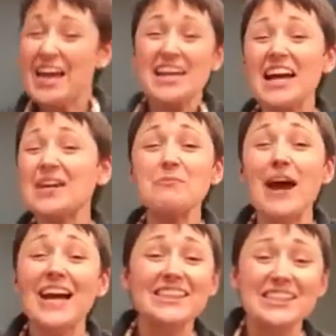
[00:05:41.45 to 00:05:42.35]
You
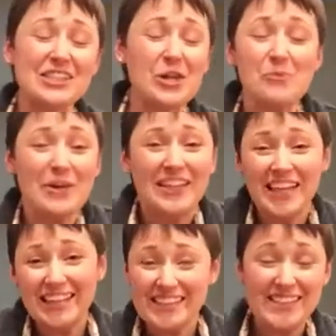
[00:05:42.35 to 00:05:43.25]
little bit. And
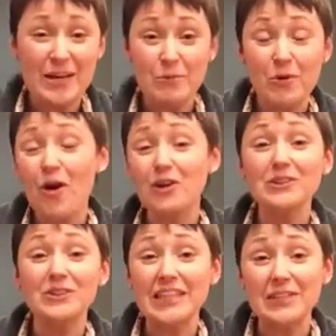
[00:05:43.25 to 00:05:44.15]
like I said, we're all
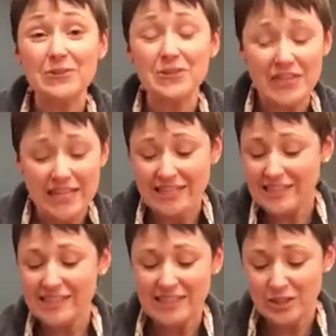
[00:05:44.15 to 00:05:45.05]
learning new things.
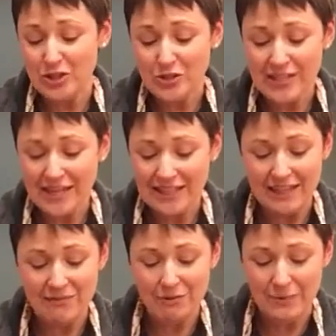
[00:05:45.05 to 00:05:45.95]
This is a new
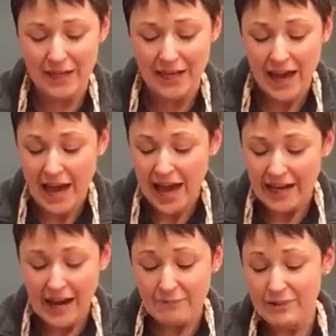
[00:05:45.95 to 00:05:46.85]
technique for me,
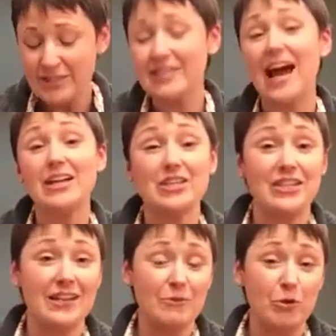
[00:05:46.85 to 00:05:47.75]
and I'm just not
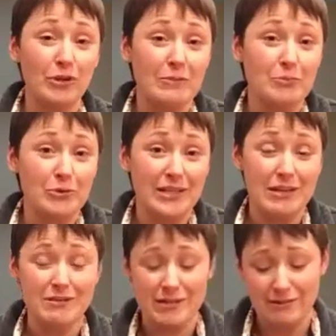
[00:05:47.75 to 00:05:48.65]
good at rolling
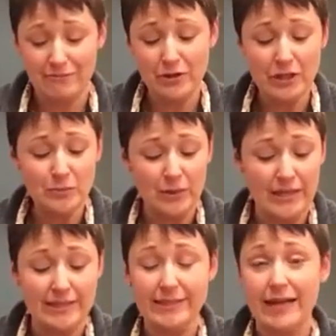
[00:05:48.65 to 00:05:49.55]
burritos in the first place.